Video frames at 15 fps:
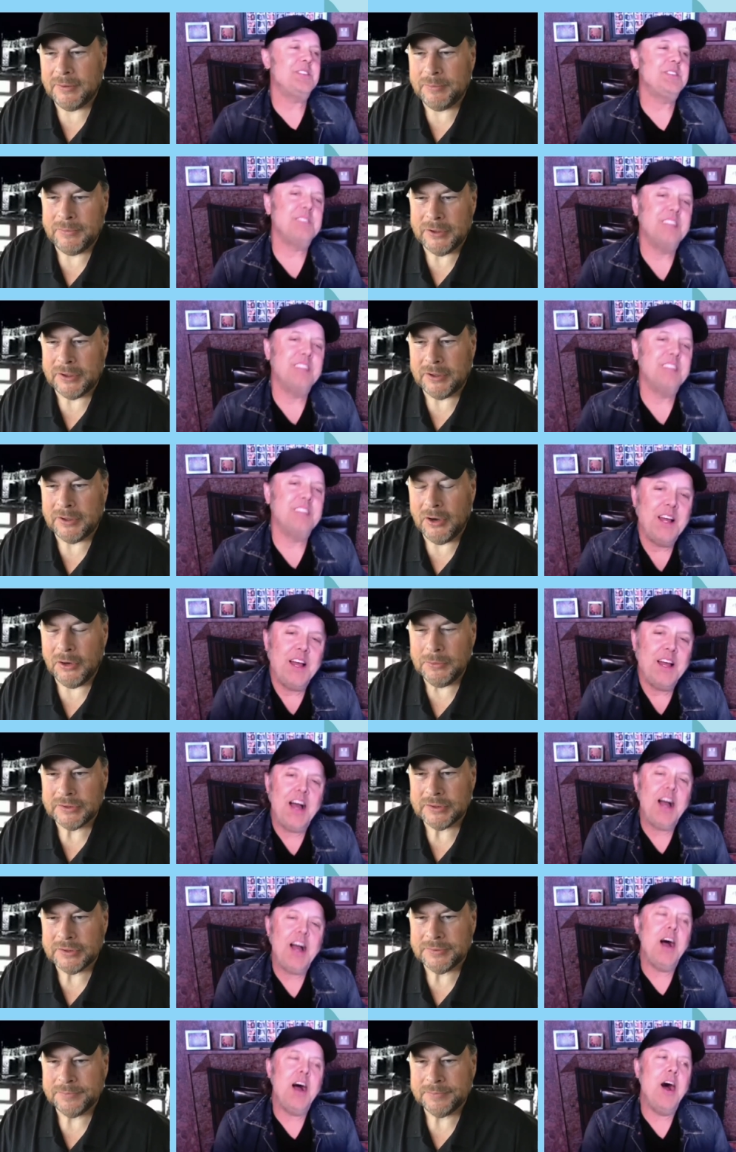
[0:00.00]
Speaker 1: from your
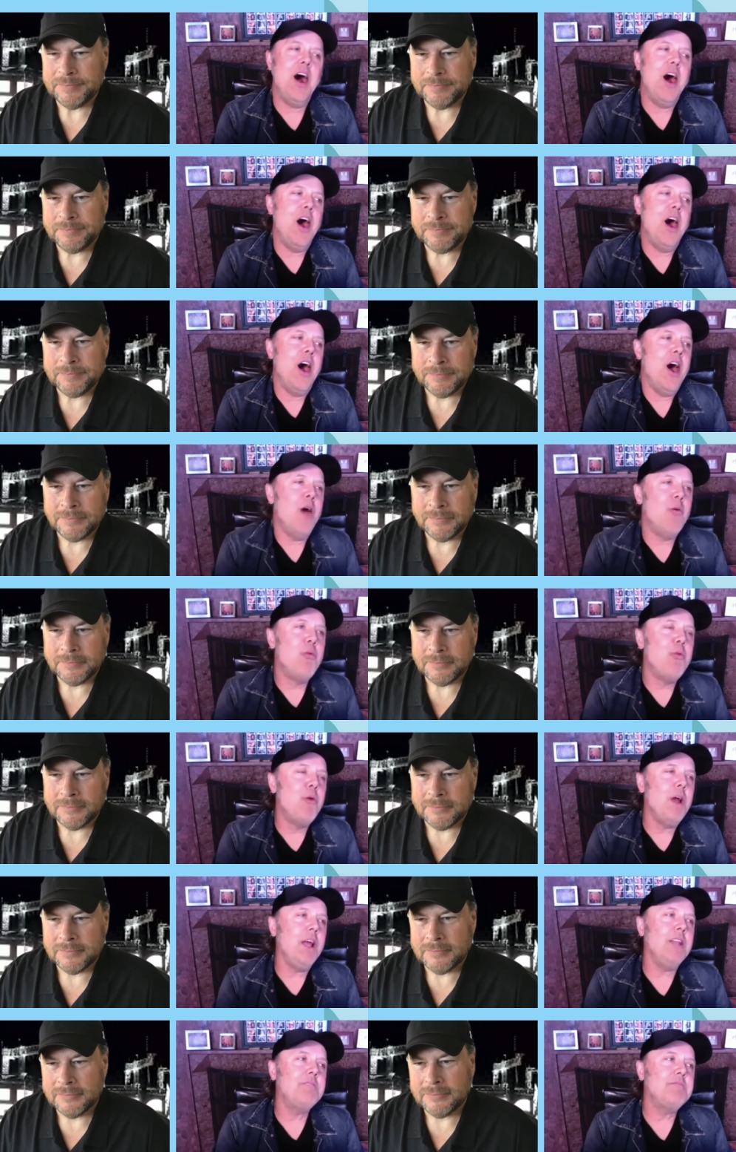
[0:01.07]
homes?
Speaker 2: Uh,
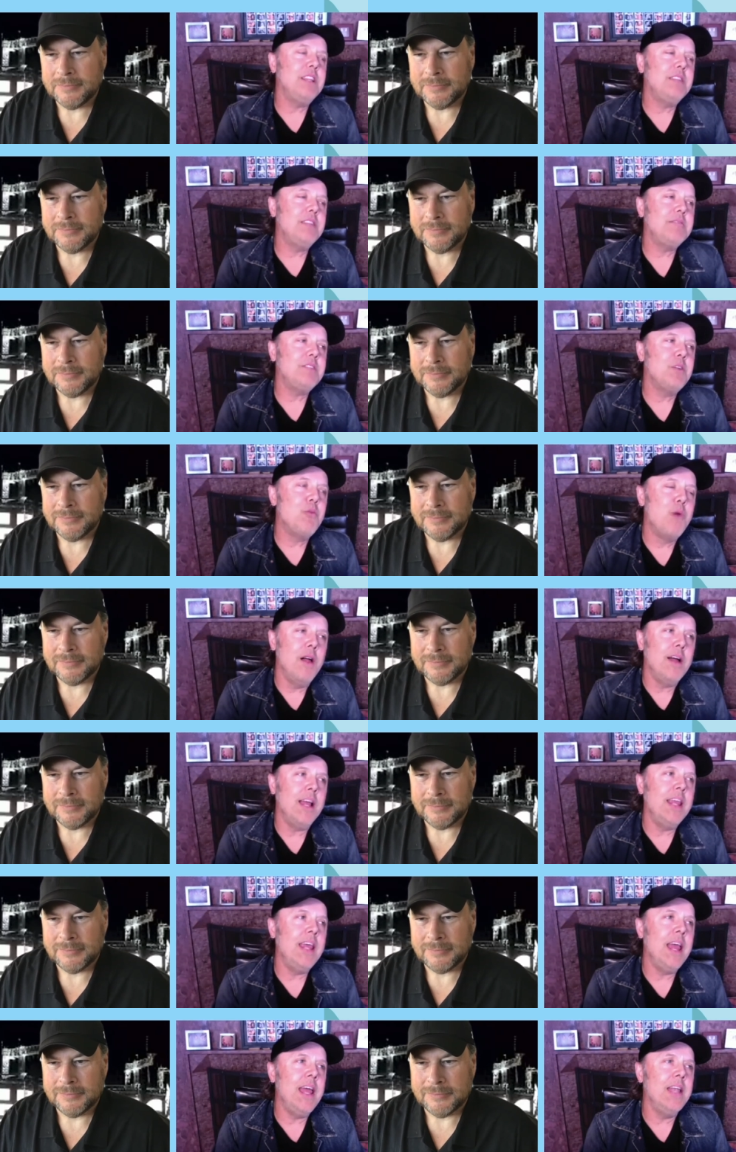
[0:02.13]
well,
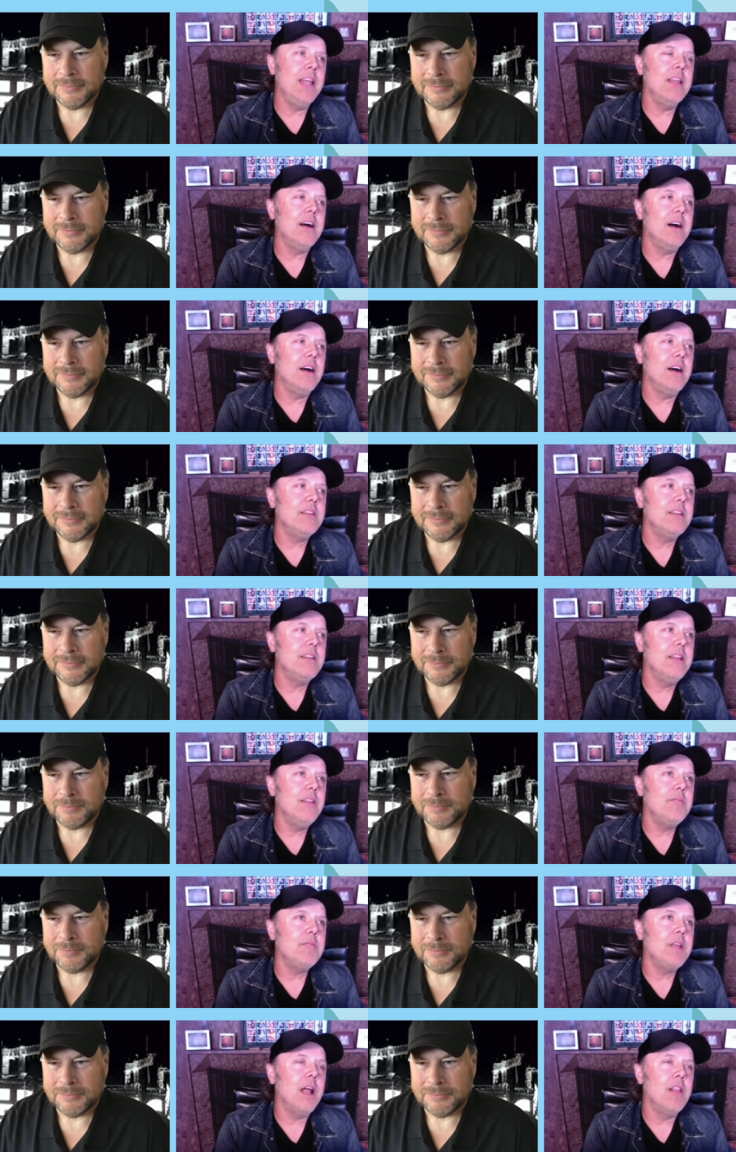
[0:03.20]
again, uh,
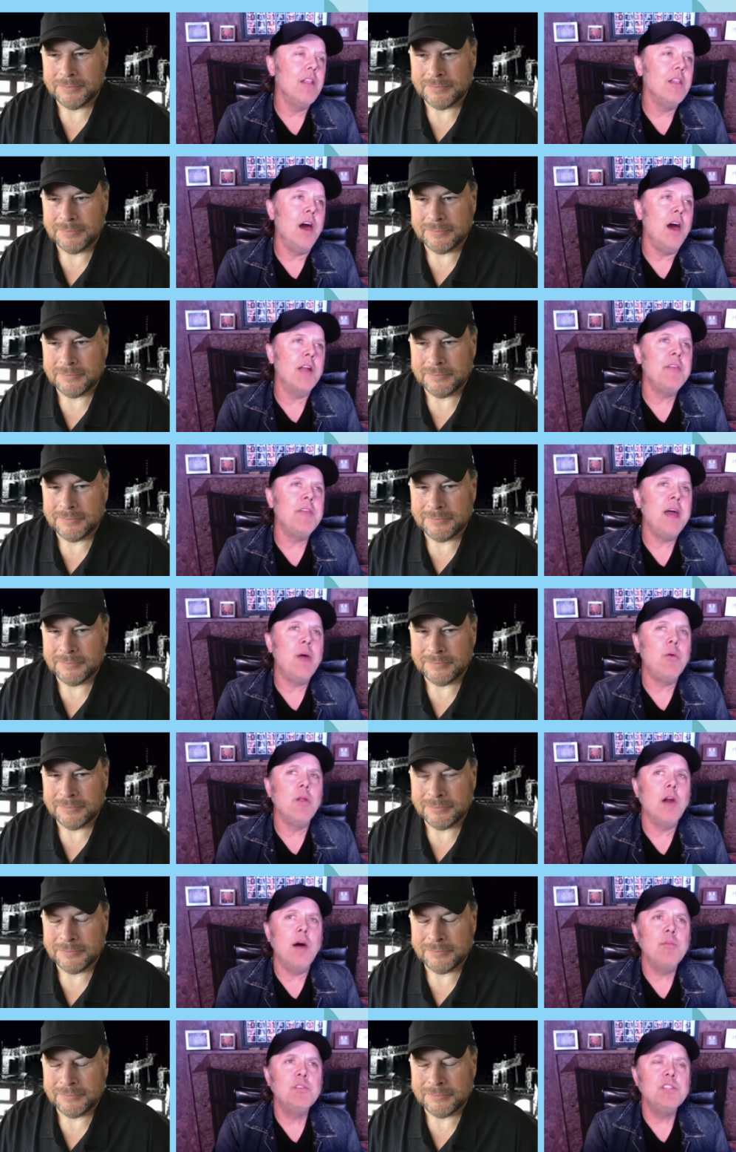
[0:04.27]
a lot of that
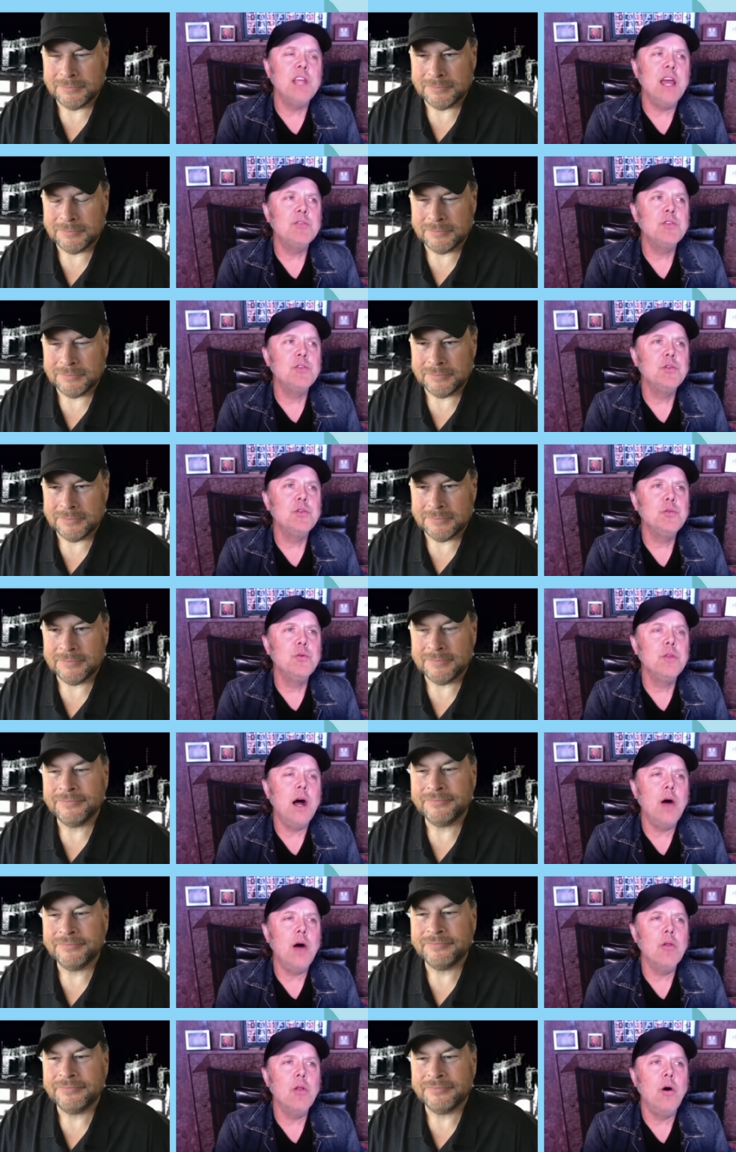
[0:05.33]
will obviously have to do with
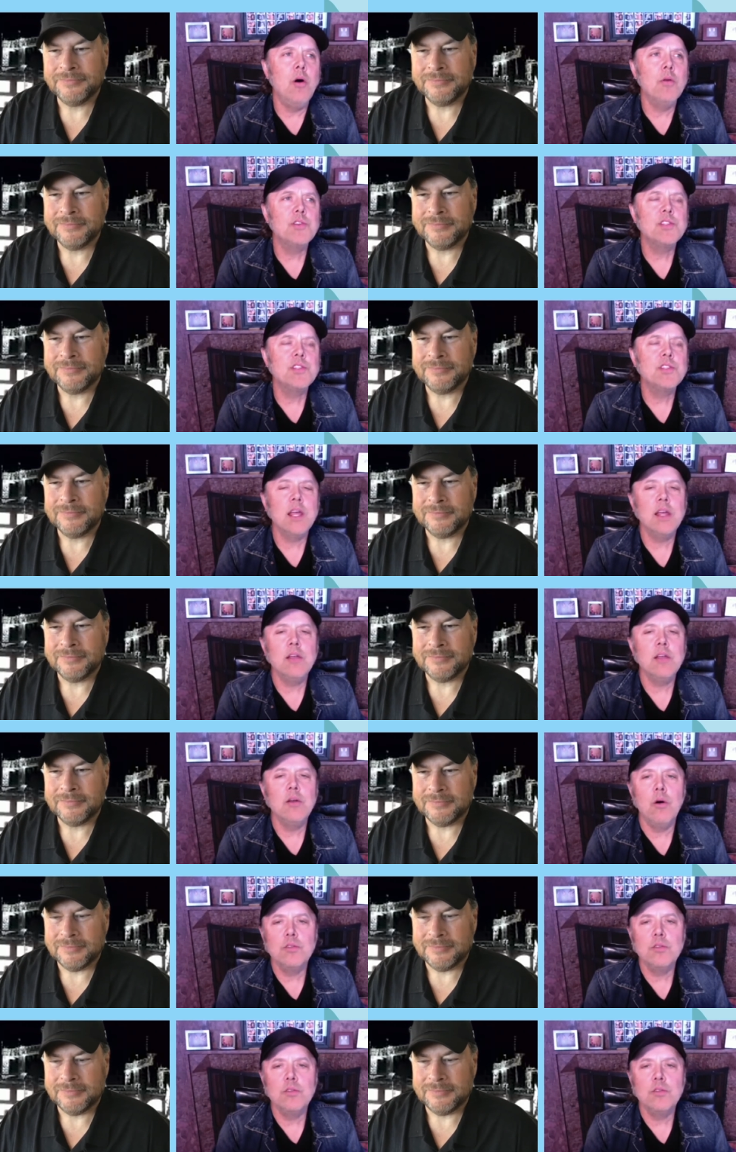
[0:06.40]
how long the stay in